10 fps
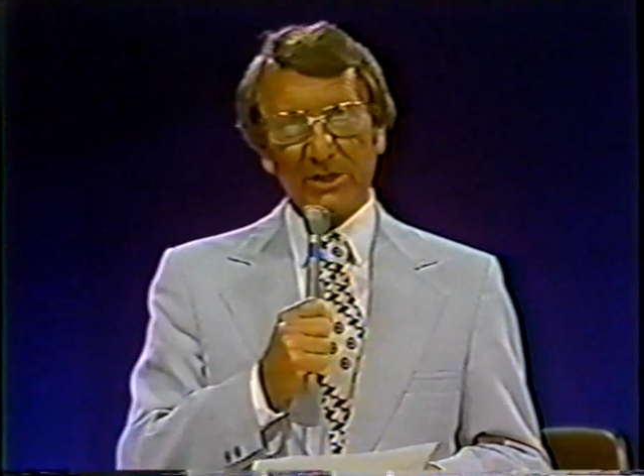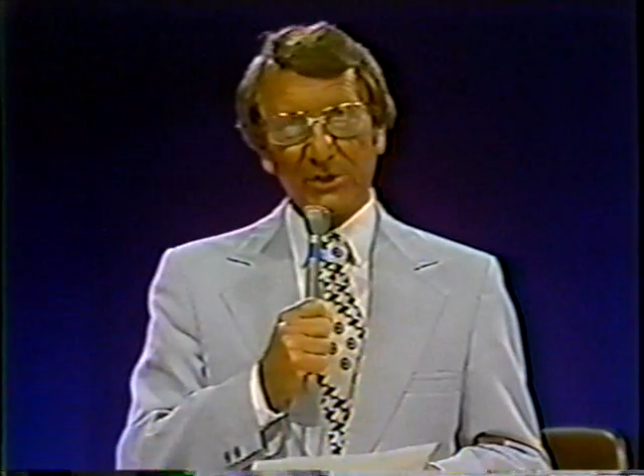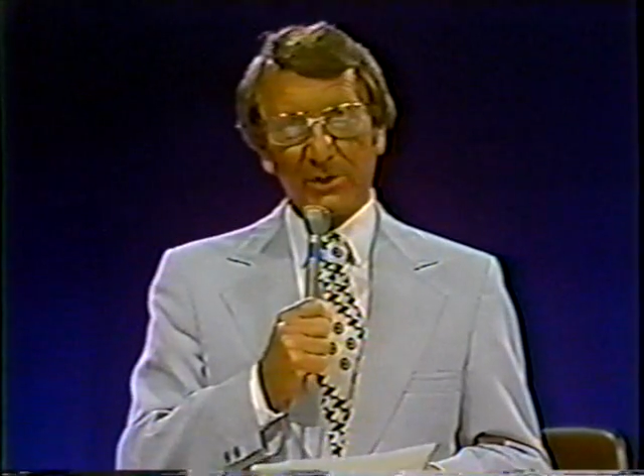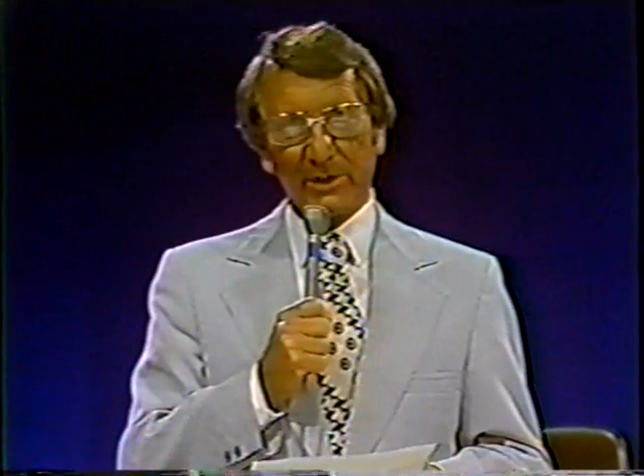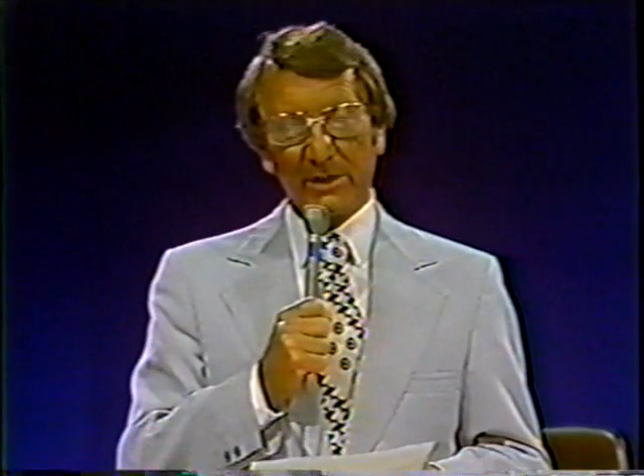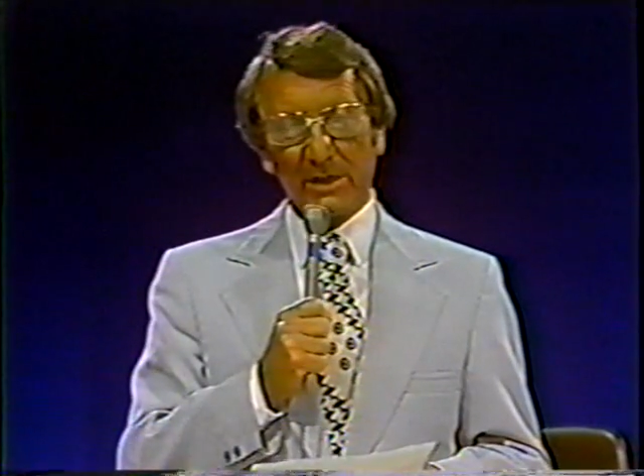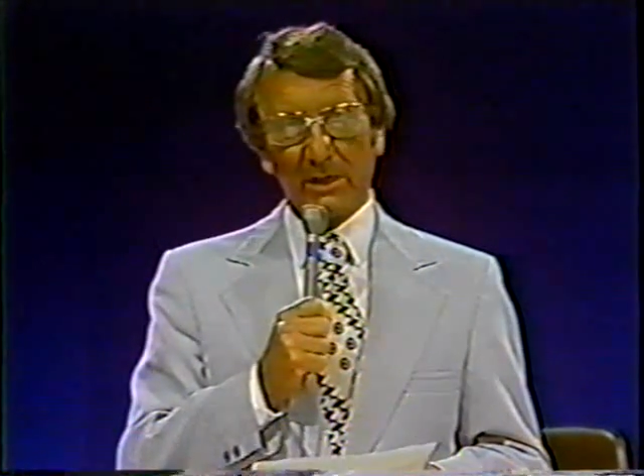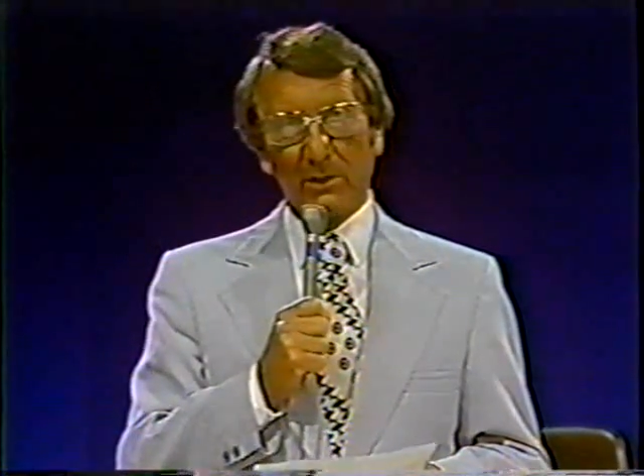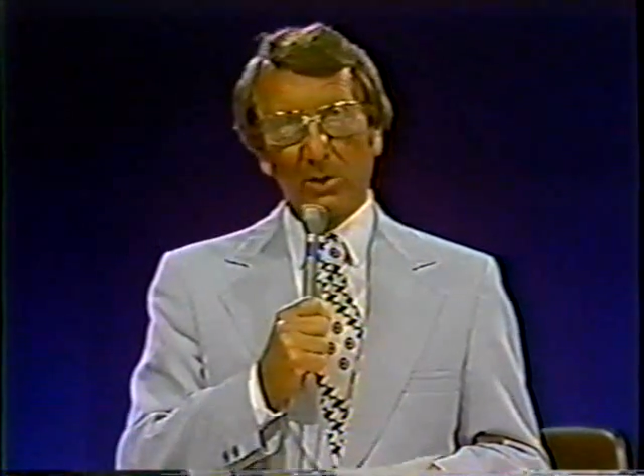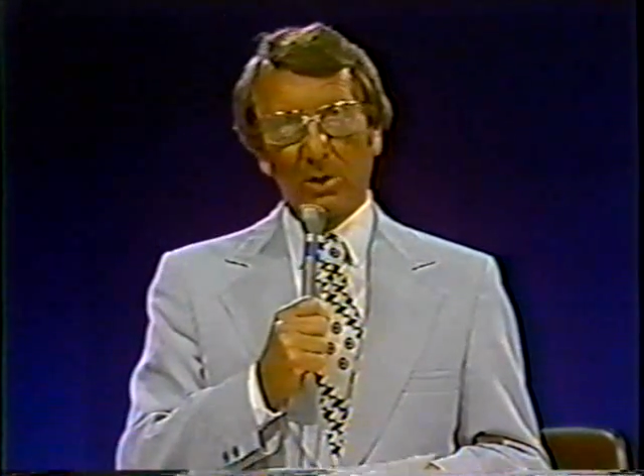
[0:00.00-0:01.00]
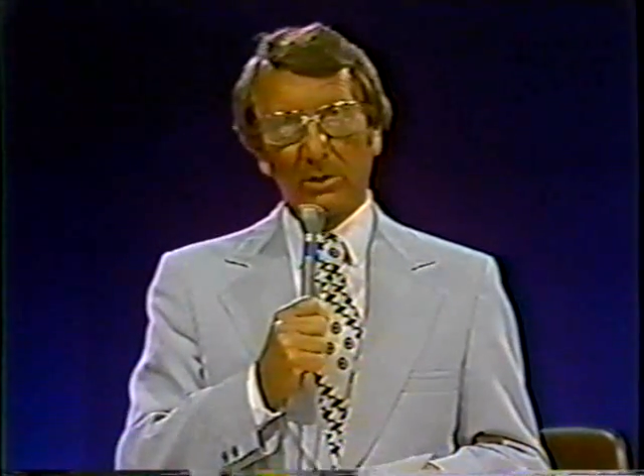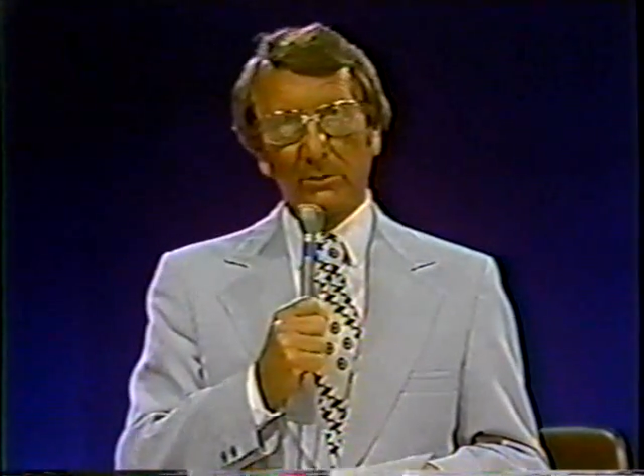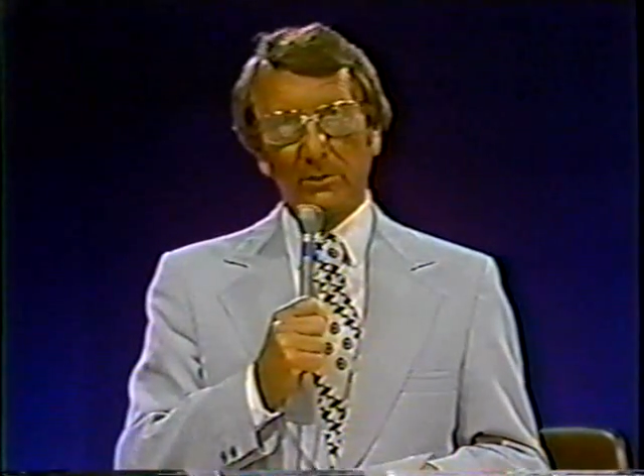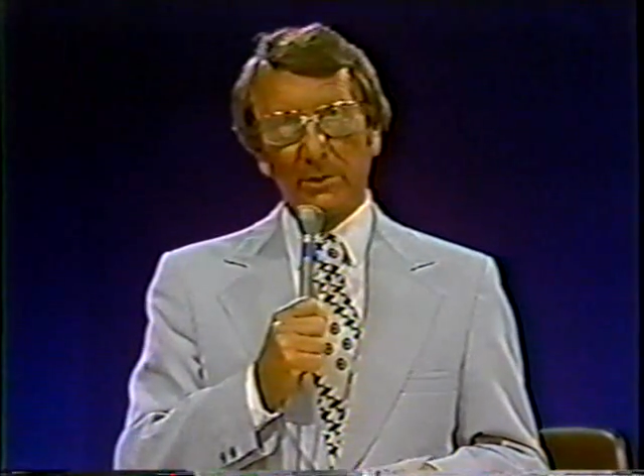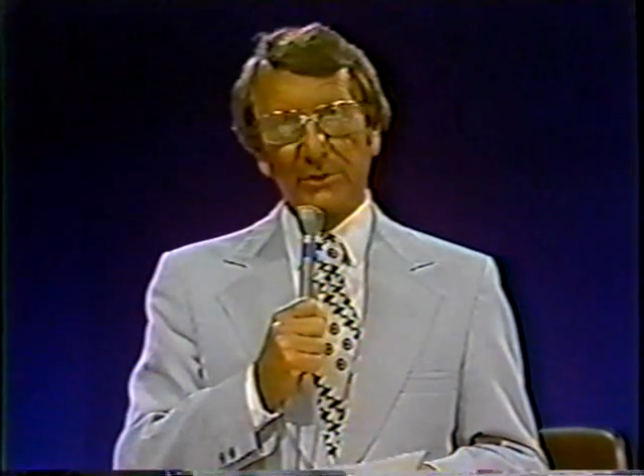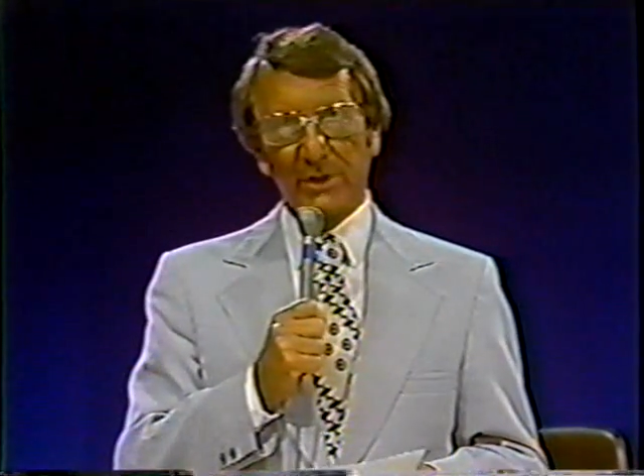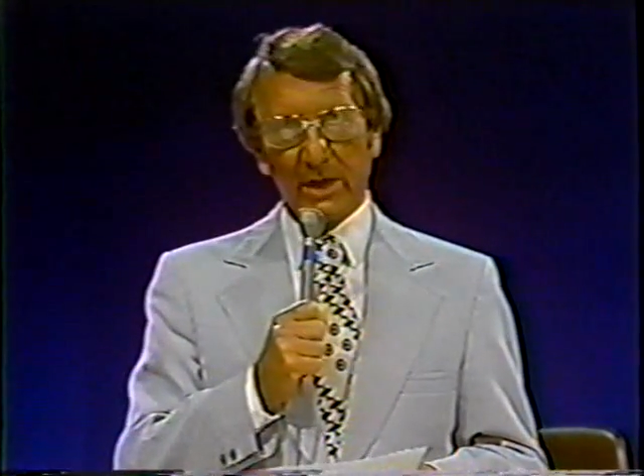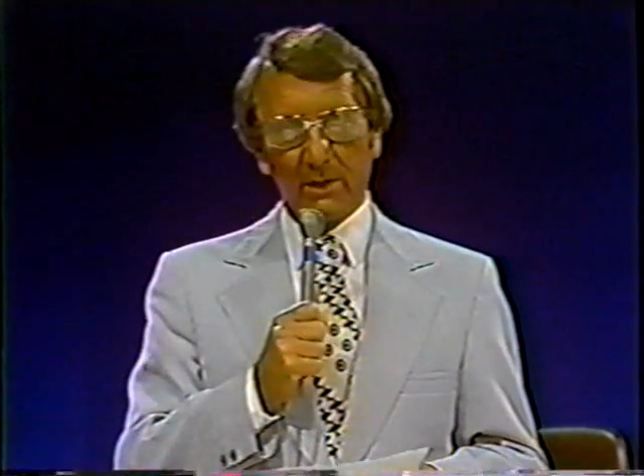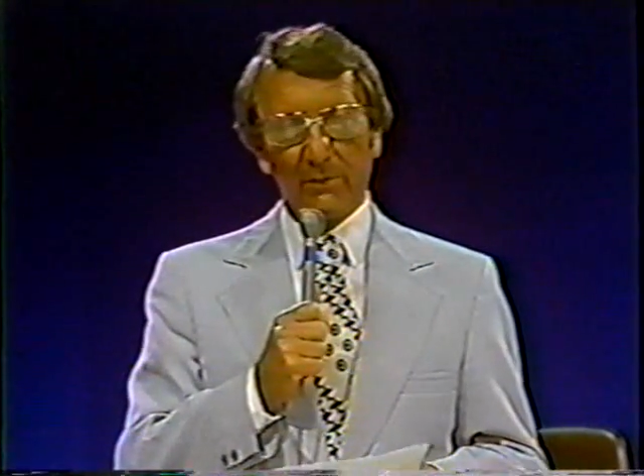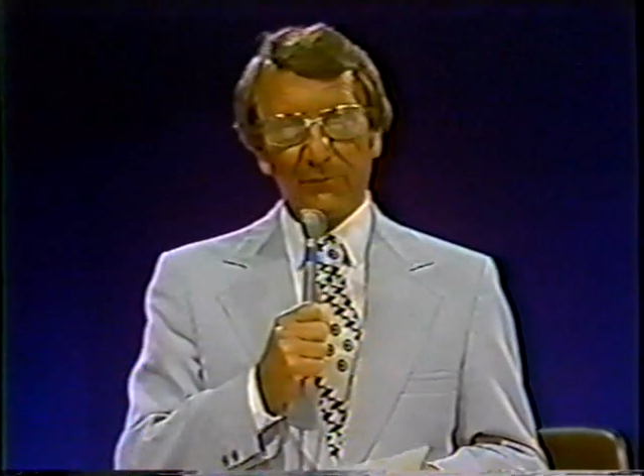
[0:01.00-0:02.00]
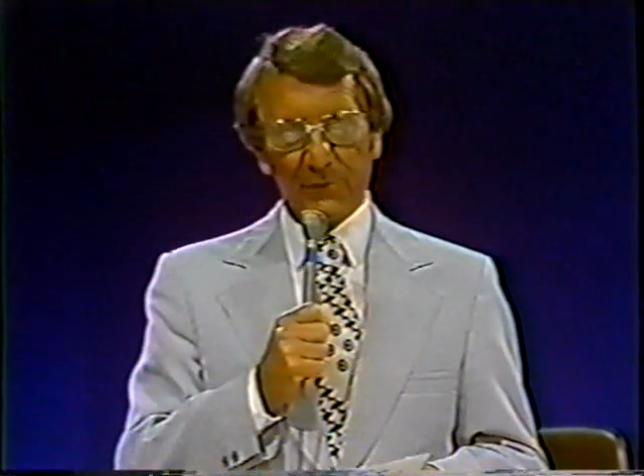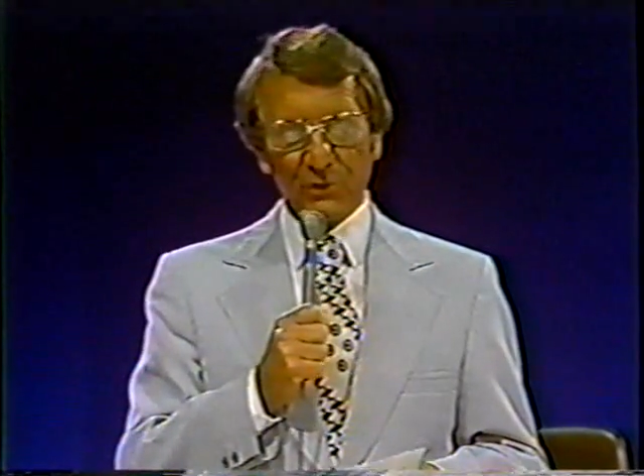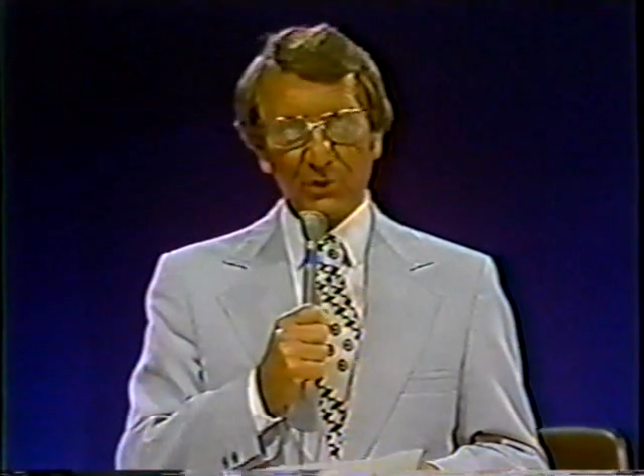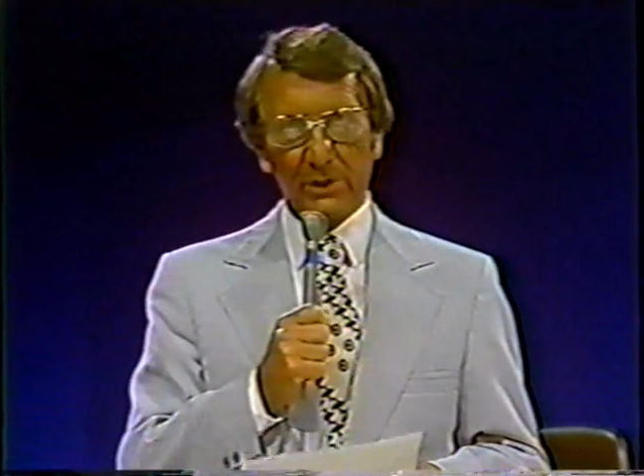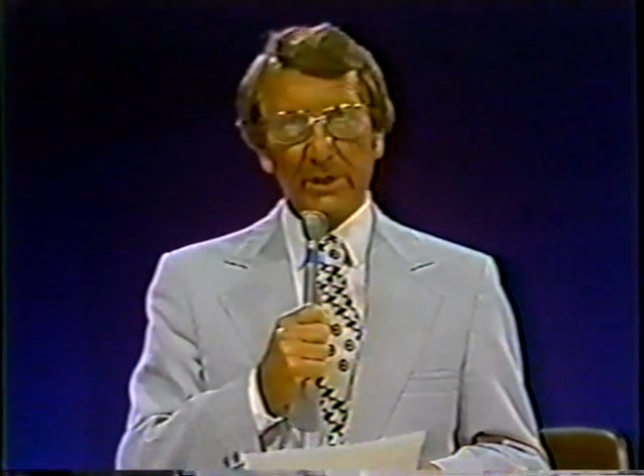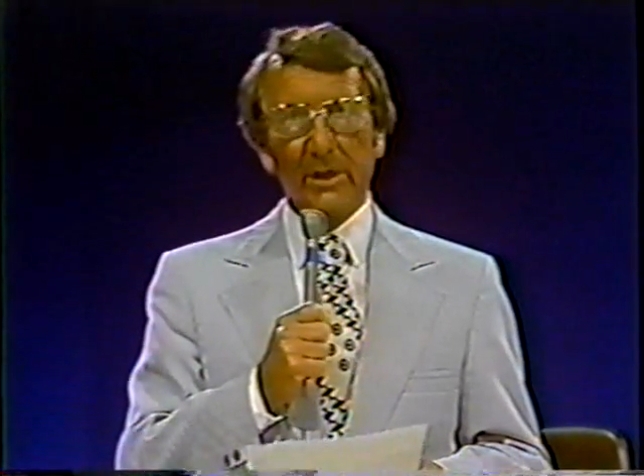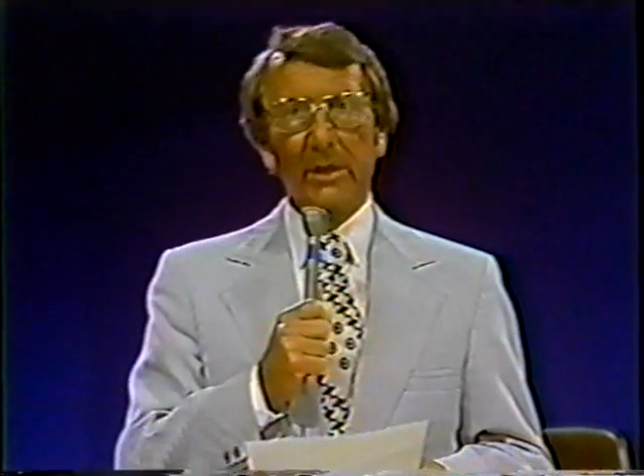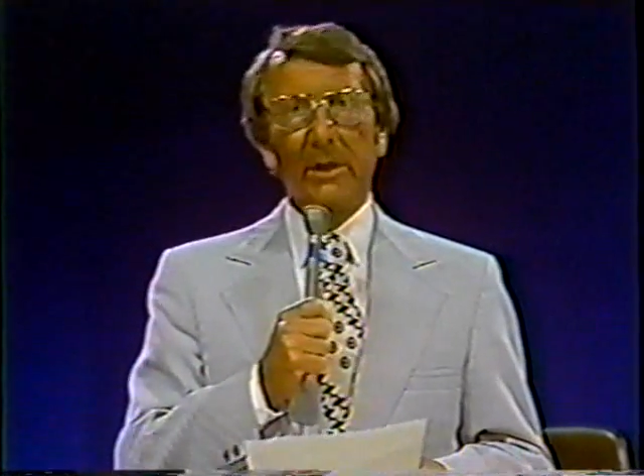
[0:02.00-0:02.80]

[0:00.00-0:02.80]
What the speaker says: Jerry the King Lawler, who is now officially